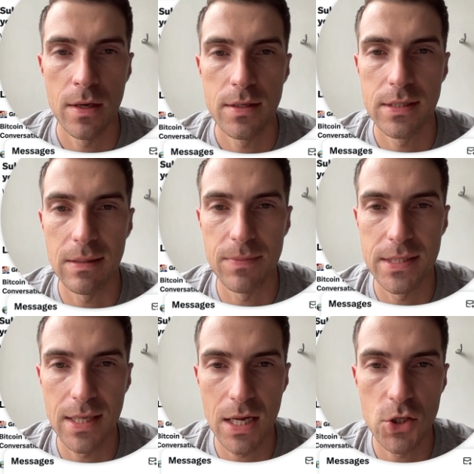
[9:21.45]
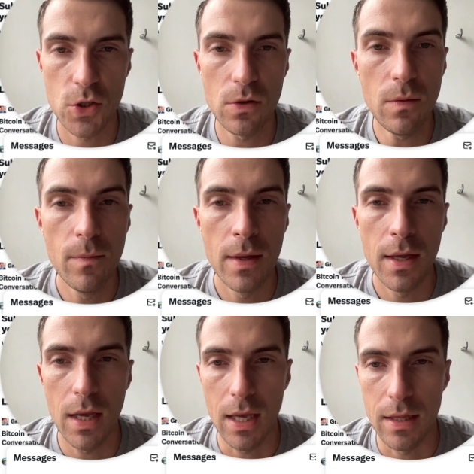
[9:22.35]
Substantial
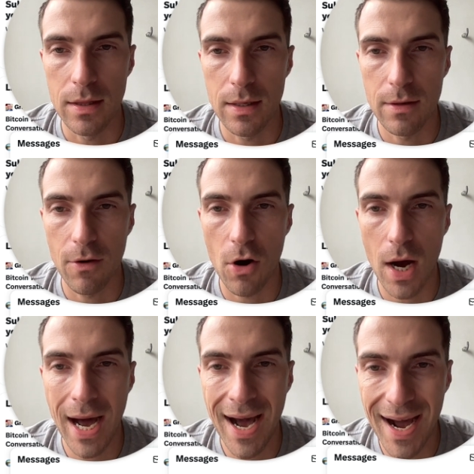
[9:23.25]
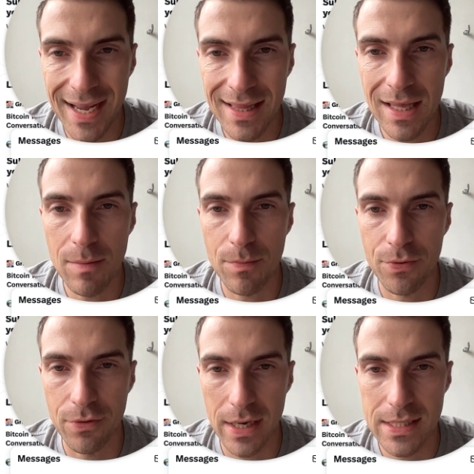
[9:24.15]
and highly
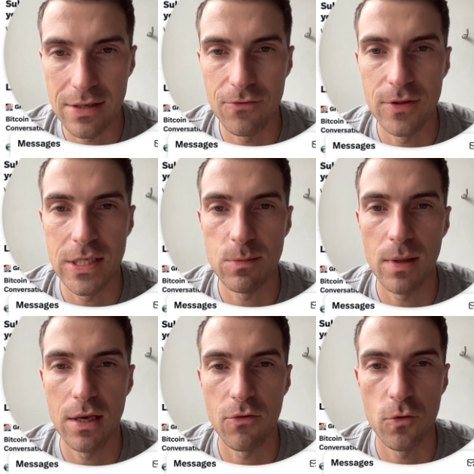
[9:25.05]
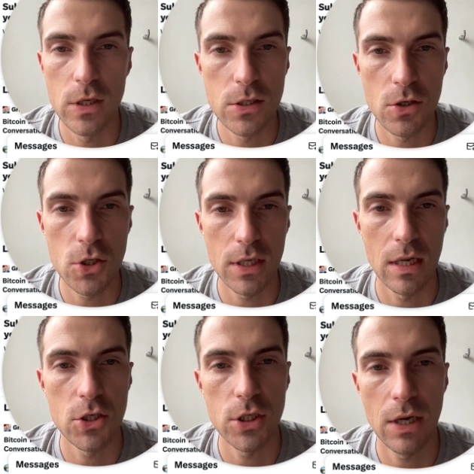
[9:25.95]
impressive display of research and
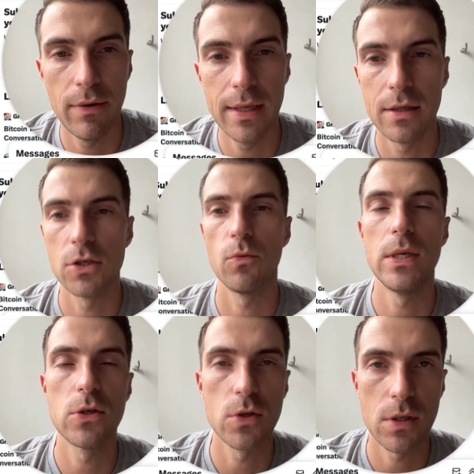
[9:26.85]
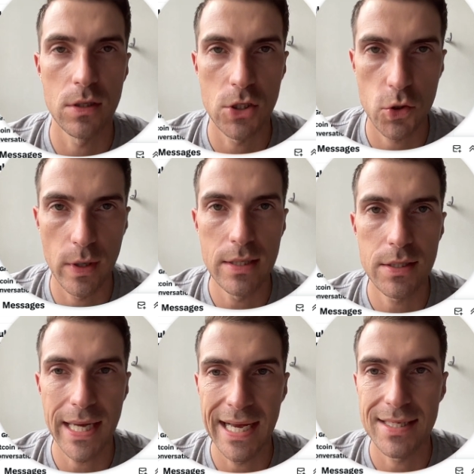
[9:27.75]
engineering under resource
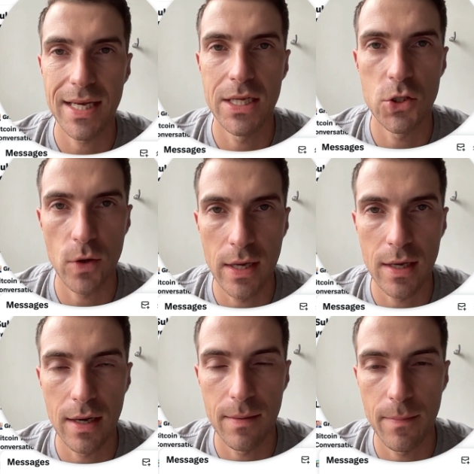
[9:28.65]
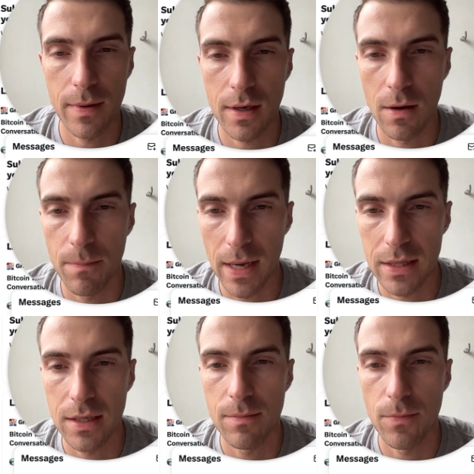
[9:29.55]
constraints, as Andrej
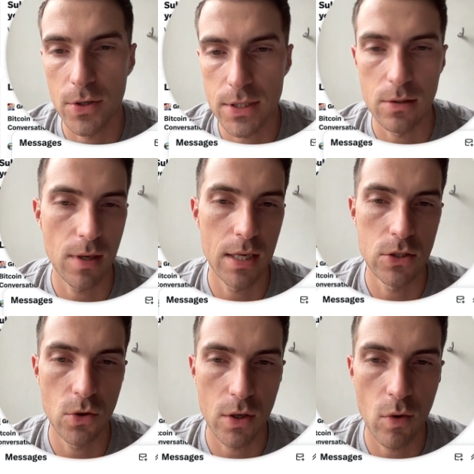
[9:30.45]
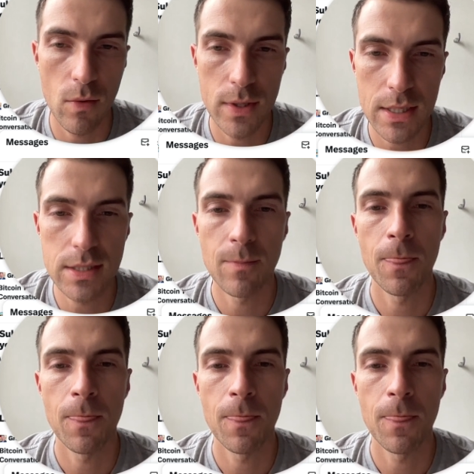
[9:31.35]
Karpathy puts it. I do agree with this.